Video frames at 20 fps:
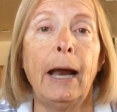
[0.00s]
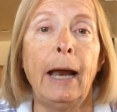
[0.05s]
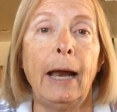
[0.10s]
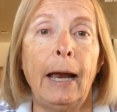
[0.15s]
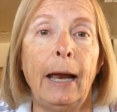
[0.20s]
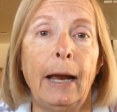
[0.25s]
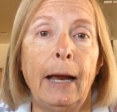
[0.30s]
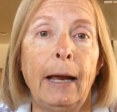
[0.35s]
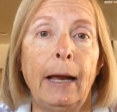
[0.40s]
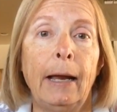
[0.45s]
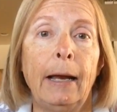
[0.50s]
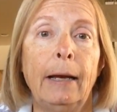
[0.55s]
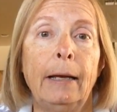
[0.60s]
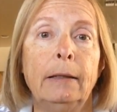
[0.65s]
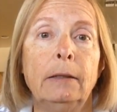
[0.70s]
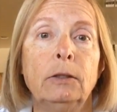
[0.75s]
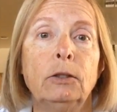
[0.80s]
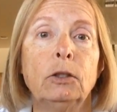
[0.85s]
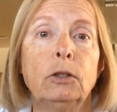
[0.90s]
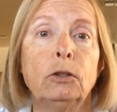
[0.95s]

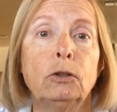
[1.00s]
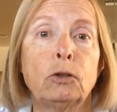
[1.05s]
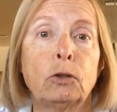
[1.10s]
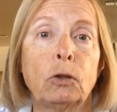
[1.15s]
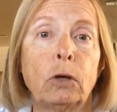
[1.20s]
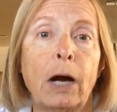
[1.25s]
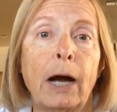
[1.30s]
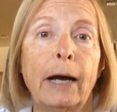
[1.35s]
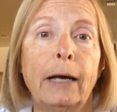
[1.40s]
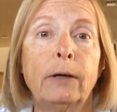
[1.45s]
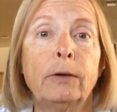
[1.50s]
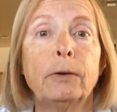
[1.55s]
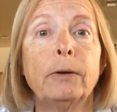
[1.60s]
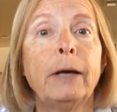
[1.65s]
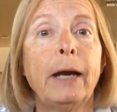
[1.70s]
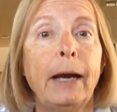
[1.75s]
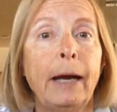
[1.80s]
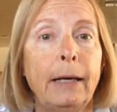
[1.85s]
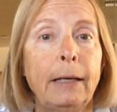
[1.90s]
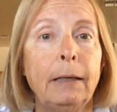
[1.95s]
and try
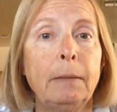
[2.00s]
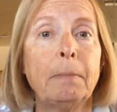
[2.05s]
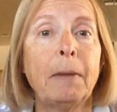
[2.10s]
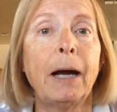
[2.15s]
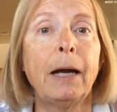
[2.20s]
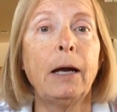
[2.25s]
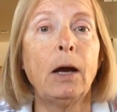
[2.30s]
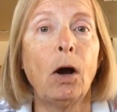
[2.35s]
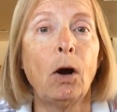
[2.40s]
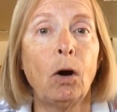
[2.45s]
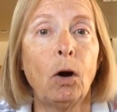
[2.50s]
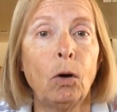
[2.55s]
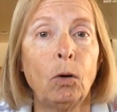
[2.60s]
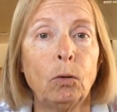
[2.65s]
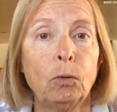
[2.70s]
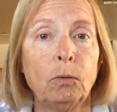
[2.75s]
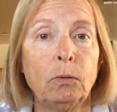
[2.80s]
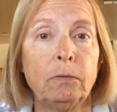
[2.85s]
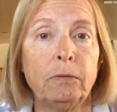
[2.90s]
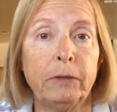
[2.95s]
creating my
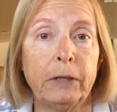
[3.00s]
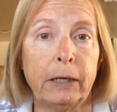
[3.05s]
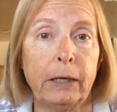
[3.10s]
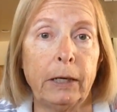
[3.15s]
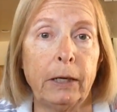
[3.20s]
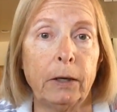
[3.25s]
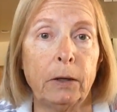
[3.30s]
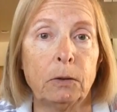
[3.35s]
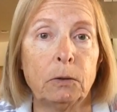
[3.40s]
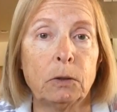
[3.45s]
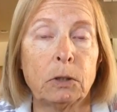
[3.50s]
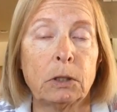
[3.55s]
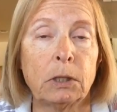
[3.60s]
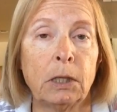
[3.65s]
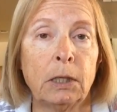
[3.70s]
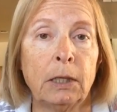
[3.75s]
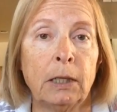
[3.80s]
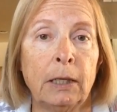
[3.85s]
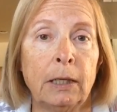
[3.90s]
own videos.